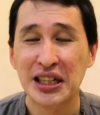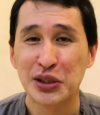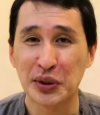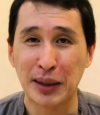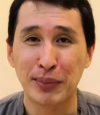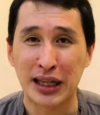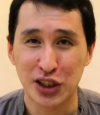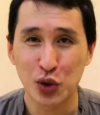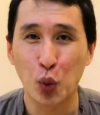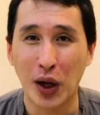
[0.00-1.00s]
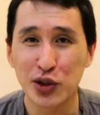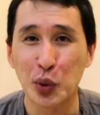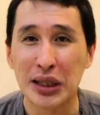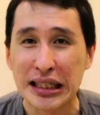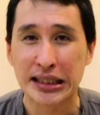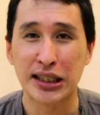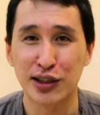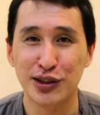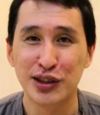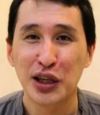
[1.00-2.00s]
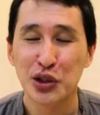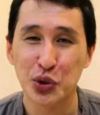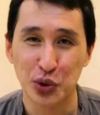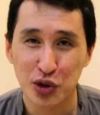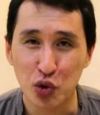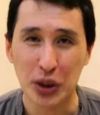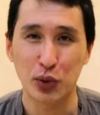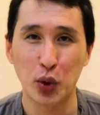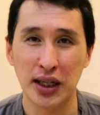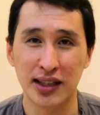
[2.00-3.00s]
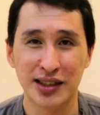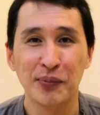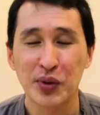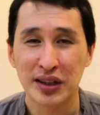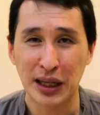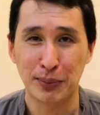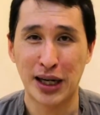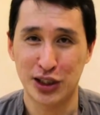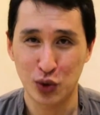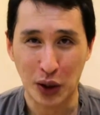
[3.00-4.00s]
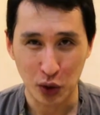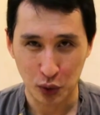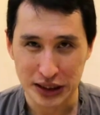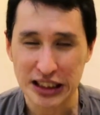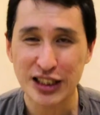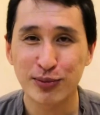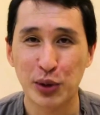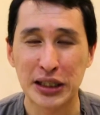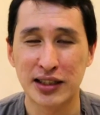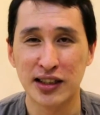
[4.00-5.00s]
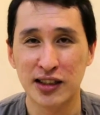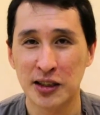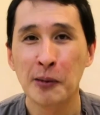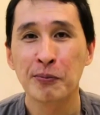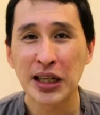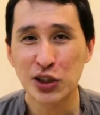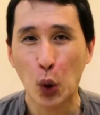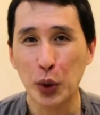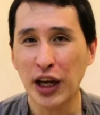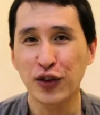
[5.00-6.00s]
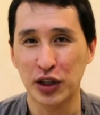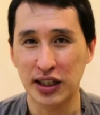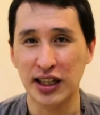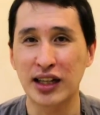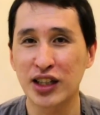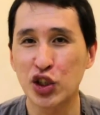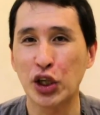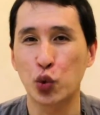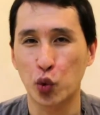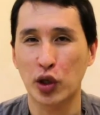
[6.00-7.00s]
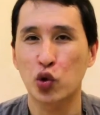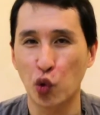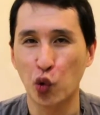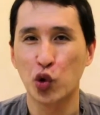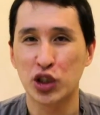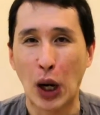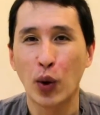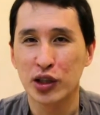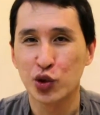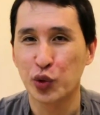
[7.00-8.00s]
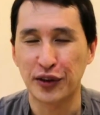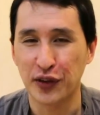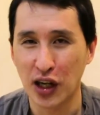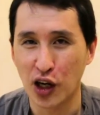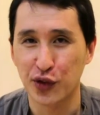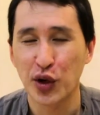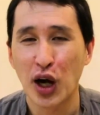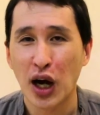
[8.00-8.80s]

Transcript: So they might just want to listen to sweet words. They might just want to receive presents. It's okay for the ENTJ to shower you with love.